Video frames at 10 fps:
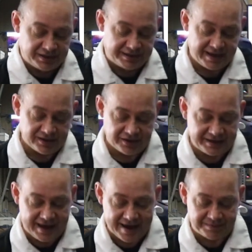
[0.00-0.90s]
take a look at
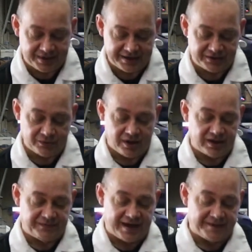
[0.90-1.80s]
the amp plate, do
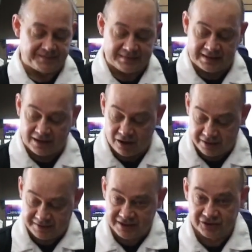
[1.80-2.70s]
all of that.
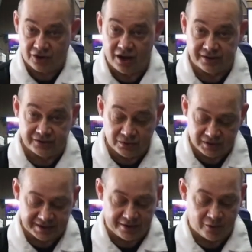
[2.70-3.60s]
These are all the
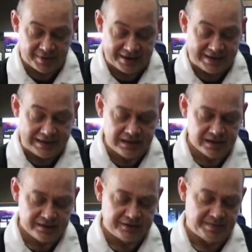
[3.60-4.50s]
tools I hope I
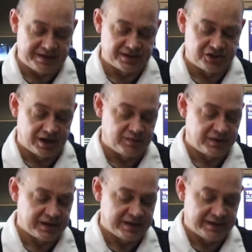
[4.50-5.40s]
need to make the job
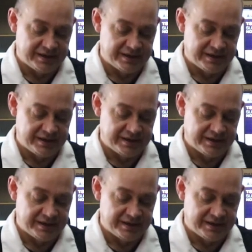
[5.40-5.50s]
work.